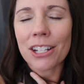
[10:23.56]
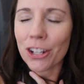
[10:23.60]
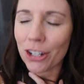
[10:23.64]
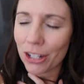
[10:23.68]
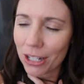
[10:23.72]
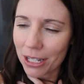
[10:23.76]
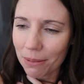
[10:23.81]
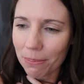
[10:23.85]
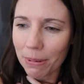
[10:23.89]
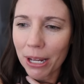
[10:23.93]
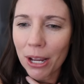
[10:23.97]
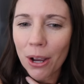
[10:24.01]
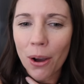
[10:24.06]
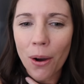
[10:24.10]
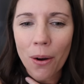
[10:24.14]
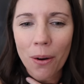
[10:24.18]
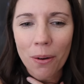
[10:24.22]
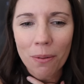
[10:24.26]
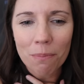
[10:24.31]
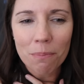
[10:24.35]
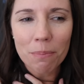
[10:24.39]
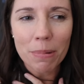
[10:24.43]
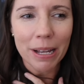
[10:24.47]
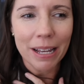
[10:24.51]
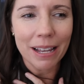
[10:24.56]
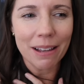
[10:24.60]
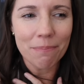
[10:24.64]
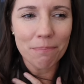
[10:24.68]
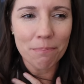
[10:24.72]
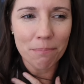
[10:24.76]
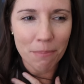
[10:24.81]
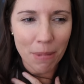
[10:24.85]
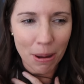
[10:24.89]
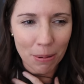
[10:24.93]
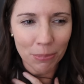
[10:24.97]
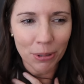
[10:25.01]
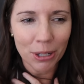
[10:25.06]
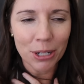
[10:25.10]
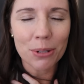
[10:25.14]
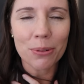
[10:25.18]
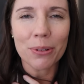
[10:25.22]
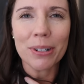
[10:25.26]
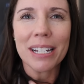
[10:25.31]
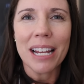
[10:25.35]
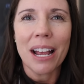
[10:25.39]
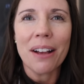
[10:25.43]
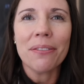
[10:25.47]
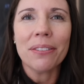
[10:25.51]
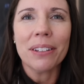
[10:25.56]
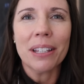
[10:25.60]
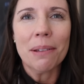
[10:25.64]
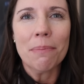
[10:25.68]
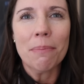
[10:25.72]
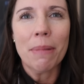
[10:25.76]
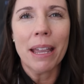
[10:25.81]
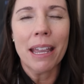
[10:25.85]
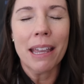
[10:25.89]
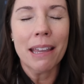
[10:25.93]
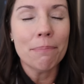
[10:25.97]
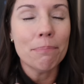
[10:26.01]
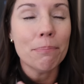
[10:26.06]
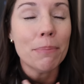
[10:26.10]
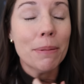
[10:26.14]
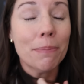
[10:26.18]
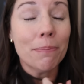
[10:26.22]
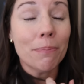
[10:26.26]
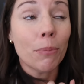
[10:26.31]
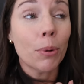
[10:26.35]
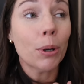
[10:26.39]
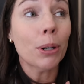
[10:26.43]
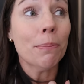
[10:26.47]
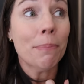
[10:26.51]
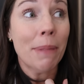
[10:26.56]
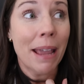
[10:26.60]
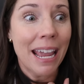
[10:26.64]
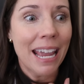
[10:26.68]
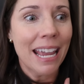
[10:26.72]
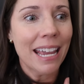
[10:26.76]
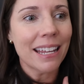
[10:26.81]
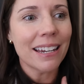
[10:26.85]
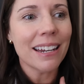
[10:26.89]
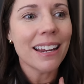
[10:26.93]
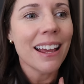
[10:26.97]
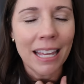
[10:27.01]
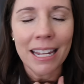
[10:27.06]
good to be home, but memories were definitely made, were made.